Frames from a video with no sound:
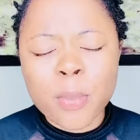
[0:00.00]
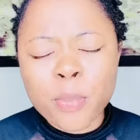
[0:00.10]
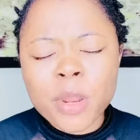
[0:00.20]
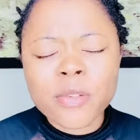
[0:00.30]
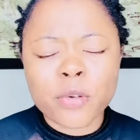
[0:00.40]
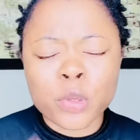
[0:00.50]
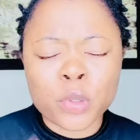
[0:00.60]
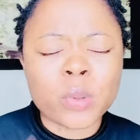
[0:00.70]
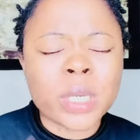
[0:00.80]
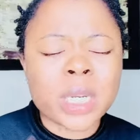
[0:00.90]
I pray for
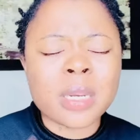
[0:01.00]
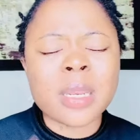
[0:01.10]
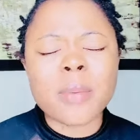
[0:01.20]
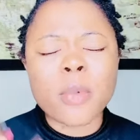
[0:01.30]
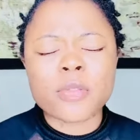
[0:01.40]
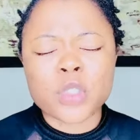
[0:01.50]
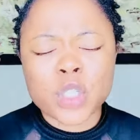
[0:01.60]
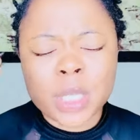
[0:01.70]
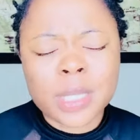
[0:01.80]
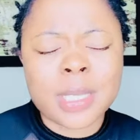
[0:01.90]
you in the name of
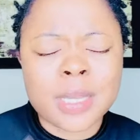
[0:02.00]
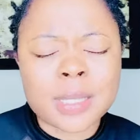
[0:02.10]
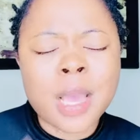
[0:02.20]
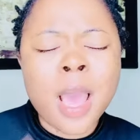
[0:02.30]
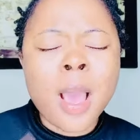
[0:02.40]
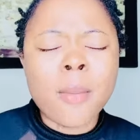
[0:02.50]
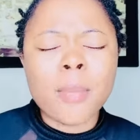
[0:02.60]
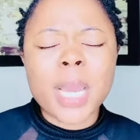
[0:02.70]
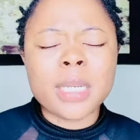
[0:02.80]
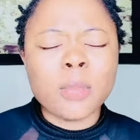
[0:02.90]
Jesus,
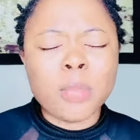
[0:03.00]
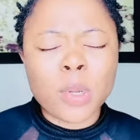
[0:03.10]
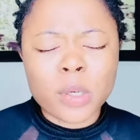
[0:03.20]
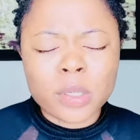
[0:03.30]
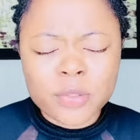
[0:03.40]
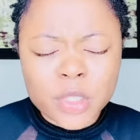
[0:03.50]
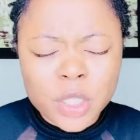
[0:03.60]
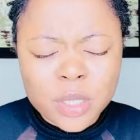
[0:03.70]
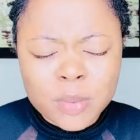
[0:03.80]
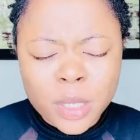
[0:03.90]
by the blood of
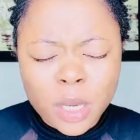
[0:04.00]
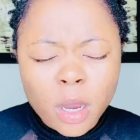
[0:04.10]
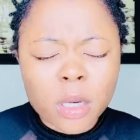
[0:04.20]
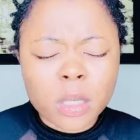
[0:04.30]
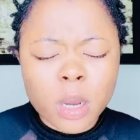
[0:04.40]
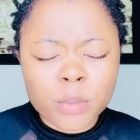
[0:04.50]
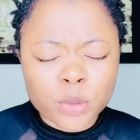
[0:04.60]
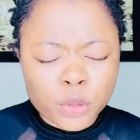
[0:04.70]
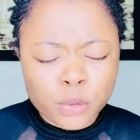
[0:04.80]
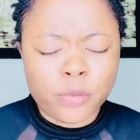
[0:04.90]
Jesus. May God
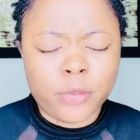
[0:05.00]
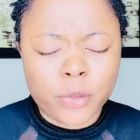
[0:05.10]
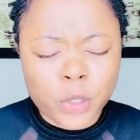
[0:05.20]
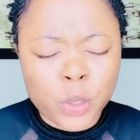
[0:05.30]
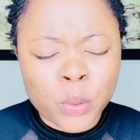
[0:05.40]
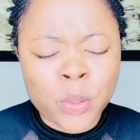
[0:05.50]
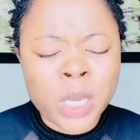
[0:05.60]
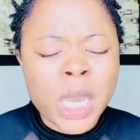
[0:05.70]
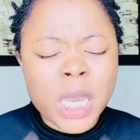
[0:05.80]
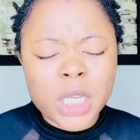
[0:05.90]
come true for you
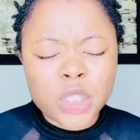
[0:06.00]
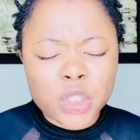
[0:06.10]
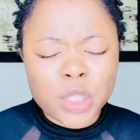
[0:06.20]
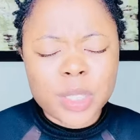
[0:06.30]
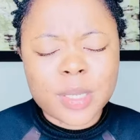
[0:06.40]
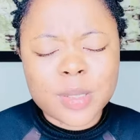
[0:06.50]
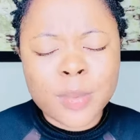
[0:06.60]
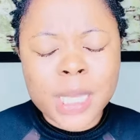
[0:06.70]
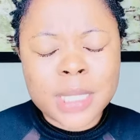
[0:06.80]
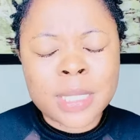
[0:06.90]
in Jesus'
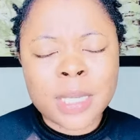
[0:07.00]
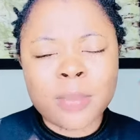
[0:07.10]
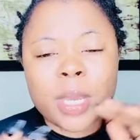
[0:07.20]
mighty name.